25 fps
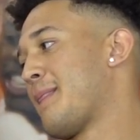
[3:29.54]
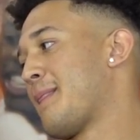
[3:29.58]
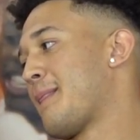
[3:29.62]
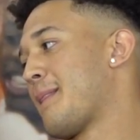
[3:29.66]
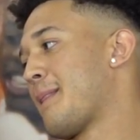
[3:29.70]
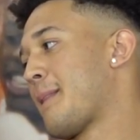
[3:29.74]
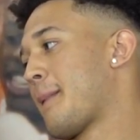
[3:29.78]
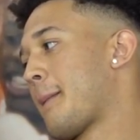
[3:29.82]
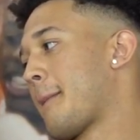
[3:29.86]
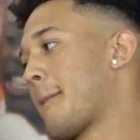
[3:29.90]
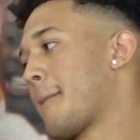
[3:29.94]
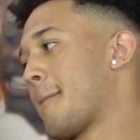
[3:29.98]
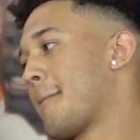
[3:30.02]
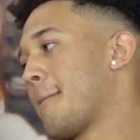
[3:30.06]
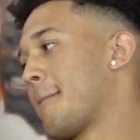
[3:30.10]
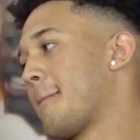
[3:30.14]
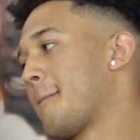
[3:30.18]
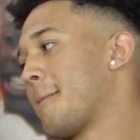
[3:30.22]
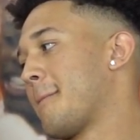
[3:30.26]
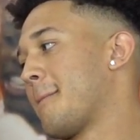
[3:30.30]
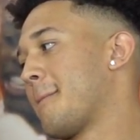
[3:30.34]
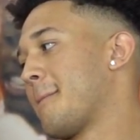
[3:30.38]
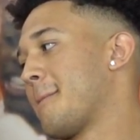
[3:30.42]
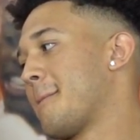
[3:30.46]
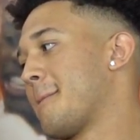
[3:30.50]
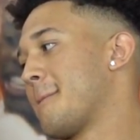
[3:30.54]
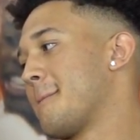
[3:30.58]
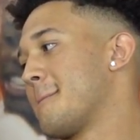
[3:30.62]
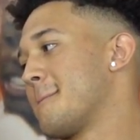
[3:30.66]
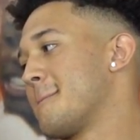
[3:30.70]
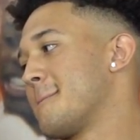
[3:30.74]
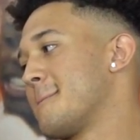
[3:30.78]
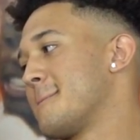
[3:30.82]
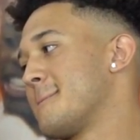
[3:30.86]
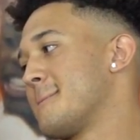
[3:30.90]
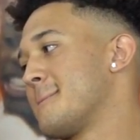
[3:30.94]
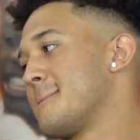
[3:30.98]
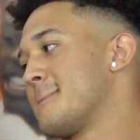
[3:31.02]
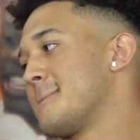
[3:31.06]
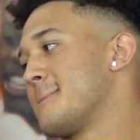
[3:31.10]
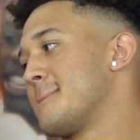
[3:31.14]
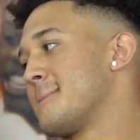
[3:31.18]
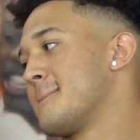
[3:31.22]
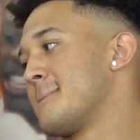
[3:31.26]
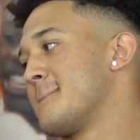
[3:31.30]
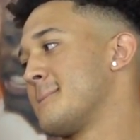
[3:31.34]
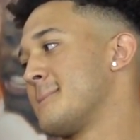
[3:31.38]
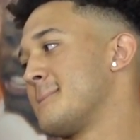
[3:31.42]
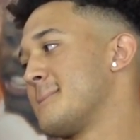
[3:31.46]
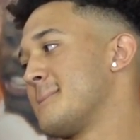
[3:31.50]

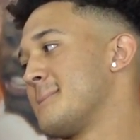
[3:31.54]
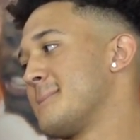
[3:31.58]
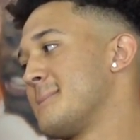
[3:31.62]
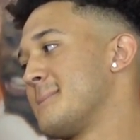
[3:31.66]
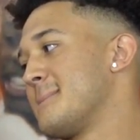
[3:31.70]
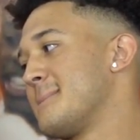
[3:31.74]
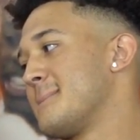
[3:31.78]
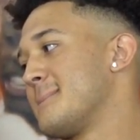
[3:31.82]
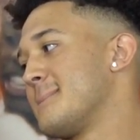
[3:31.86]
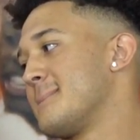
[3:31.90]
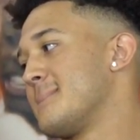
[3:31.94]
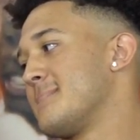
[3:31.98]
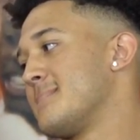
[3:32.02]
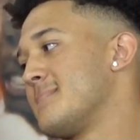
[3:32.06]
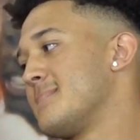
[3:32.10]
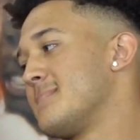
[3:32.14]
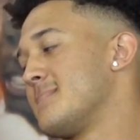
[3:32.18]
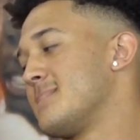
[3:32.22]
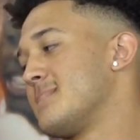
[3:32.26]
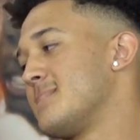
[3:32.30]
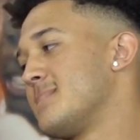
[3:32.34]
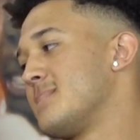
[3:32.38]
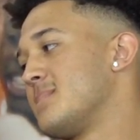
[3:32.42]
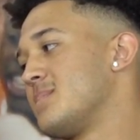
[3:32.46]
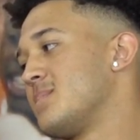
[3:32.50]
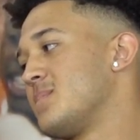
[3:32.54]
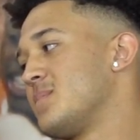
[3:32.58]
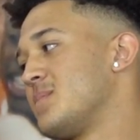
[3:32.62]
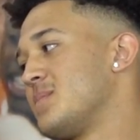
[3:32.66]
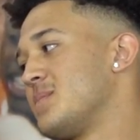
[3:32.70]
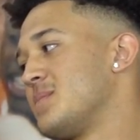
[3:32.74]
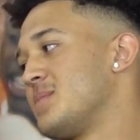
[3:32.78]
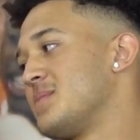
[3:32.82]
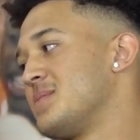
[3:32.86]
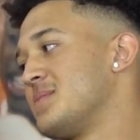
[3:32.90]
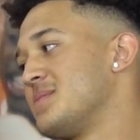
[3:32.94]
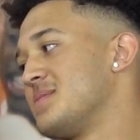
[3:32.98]
(not speaking)